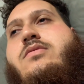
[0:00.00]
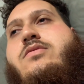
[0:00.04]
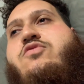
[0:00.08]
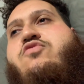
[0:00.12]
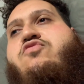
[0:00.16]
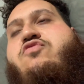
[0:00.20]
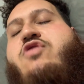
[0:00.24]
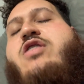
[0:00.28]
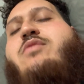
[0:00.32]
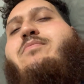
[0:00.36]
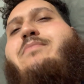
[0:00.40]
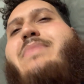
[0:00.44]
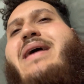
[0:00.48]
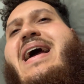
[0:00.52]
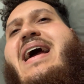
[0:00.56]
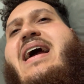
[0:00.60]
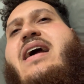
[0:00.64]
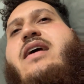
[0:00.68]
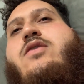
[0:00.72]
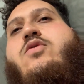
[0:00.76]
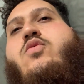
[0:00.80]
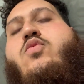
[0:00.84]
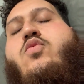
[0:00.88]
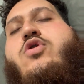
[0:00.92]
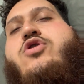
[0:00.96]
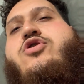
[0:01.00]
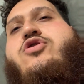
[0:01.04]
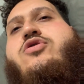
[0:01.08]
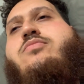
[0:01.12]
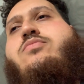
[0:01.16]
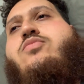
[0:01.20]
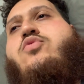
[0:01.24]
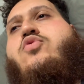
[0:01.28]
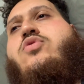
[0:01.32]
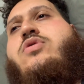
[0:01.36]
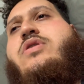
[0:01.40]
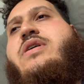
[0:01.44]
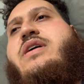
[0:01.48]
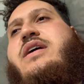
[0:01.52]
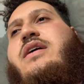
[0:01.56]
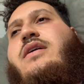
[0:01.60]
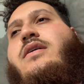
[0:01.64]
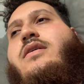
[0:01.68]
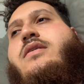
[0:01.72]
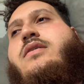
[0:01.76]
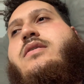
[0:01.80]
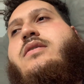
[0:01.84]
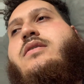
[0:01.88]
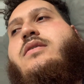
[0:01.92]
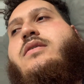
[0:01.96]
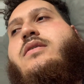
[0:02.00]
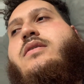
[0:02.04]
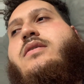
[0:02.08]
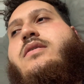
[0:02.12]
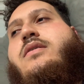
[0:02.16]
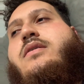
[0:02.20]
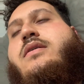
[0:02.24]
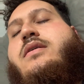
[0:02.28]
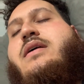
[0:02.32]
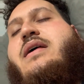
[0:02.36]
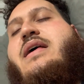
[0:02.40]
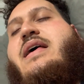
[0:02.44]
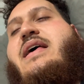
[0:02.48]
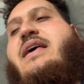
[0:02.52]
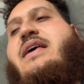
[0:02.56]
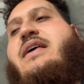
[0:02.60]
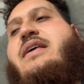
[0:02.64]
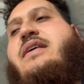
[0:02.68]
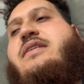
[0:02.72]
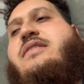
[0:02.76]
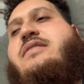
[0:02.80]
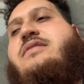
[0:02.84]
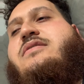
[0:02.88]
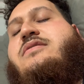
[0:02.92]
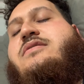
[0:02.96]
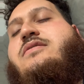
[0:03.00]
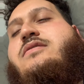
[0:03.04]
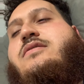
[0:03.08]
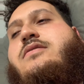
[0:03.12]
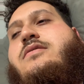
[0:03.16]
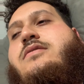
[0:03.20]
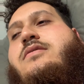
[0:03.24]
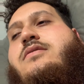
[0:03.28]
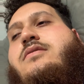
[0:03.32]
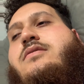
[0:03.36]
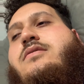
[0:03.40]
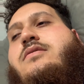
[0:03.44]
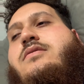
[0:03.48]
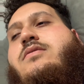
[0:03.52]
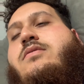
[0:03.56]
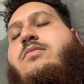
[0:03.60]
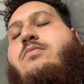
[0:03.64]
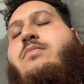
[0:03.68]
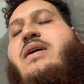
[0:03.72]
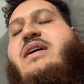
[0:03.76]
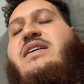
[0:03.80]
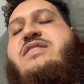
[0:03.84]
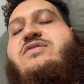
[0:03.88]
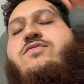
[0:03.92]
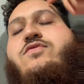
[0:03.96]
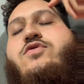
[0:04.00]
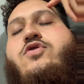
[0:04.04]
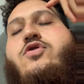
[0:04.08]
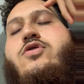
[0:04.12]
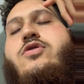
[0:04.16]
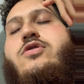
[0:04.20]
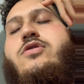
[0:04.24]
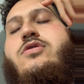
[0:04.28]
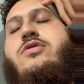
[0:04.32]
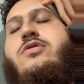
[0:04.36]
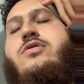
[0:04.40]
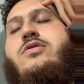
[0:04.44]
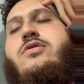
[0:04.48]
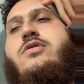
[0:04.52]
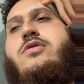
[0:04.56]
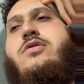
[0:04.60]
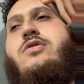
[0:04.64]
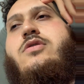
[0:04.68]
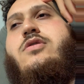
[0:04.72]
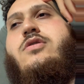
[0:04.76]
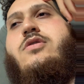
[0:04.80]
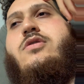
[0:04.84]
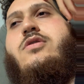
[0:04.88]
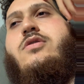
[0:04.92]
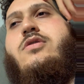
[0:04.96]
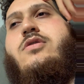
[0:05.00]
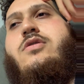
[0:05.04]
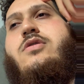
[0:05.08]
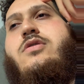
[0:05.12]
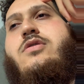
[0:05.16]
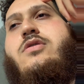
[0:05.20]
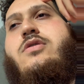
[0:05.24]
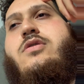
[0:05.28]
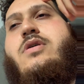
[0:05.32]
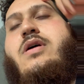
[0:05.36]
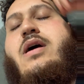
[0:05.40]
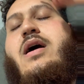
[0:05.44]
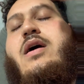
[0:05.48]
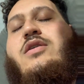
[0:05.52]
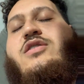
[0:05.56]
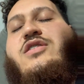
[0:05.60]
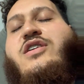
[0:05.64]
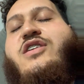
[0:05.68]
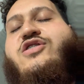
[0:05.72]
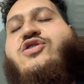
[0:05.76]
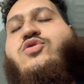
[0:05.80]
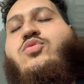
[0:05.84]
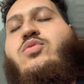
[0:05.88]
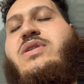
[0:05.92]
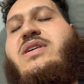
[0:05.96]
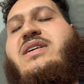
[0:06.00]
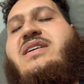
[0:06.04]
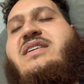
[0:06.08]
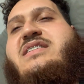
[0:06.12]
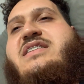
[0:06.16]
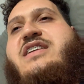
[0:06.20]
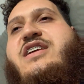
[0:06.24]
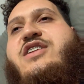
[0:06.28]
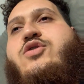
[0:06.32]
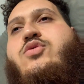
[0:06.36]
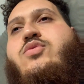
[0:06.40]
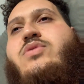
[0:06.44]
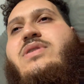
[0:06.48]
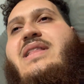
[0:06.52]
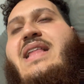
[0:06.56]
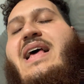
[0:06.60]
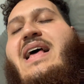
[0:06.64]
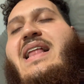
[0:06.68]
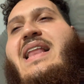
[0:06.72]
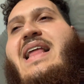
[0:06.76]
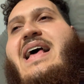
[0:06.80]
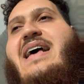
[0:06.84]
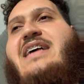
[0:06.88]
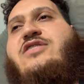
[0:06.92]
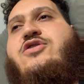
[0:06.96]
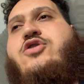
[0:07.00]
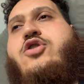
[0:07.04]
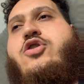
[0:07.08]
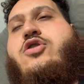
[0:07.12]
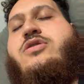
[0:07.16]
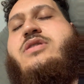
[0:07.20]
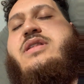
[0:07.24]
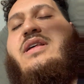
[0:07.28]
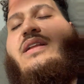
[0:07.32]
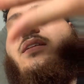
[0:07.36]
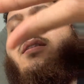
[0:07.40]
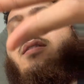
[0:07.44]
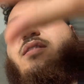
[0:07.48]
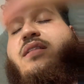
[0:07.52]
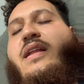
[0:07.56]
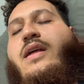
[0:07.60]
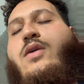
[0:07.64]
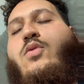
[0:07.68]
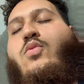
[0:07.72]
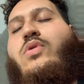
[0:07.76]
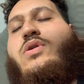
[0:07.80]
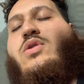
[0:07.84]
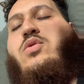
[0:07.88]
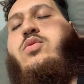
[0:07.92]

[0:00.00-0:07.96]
run back Wonder Boy and Masvidal. I just want to continue with that last thought that I went